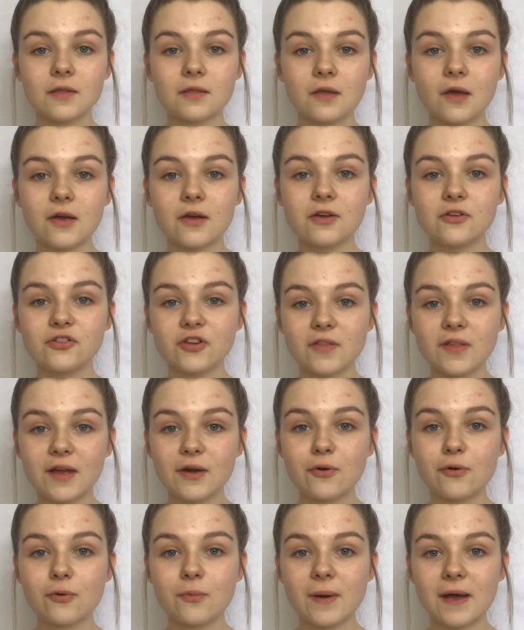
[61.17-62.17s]
So just
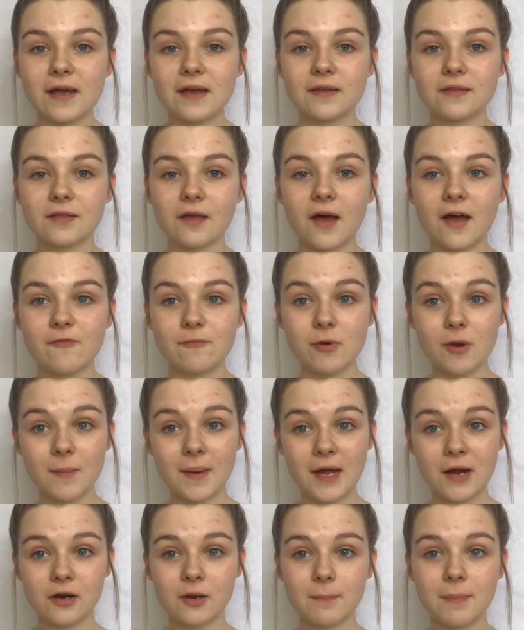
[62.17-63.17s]
like always, I've put
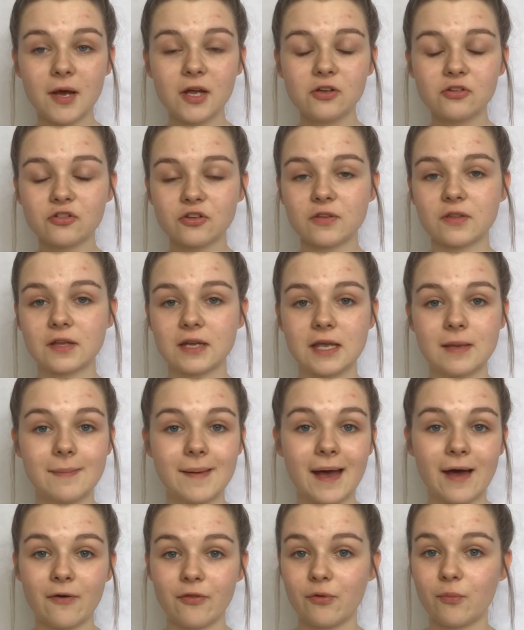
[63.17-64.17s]
my hair in a bun just to keep it
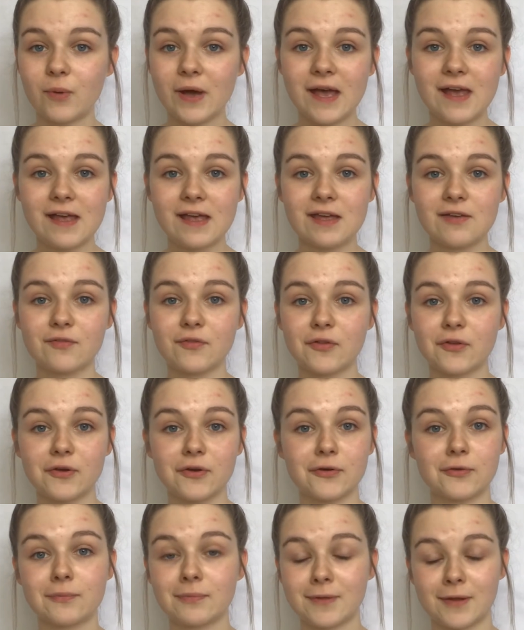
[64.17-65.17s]
out of the way, even
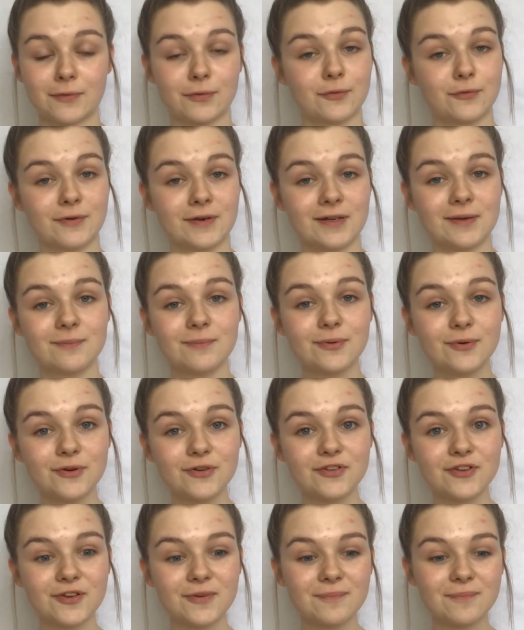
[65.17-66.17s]
though that's not really
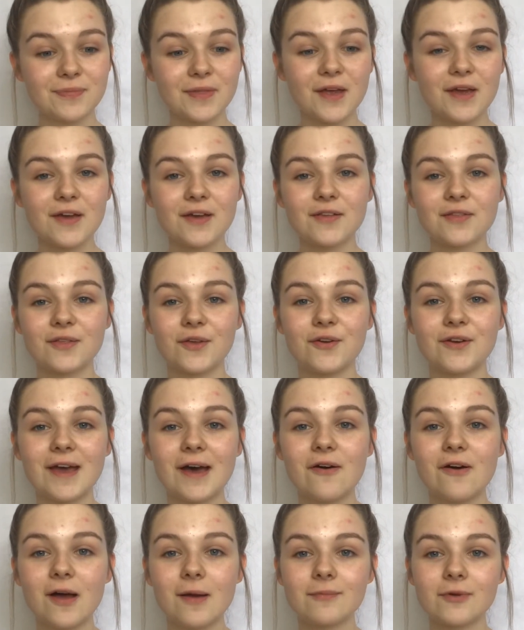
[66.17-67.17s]
important. So
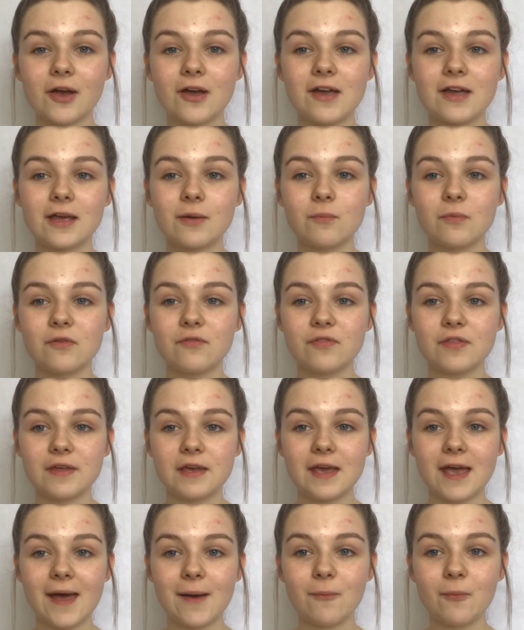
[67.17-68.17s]
now I'm going in with
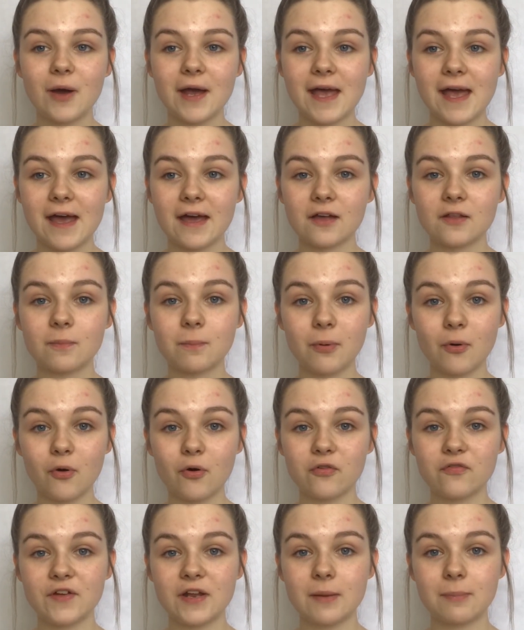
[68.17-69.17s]
the NYX
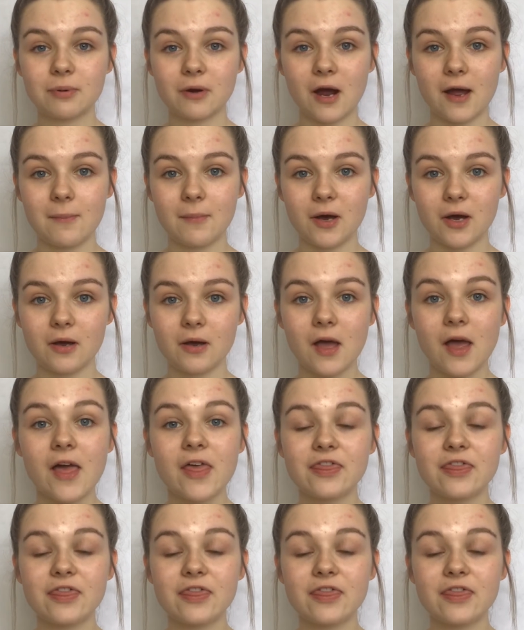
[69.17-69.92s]
Pore Filler Primer.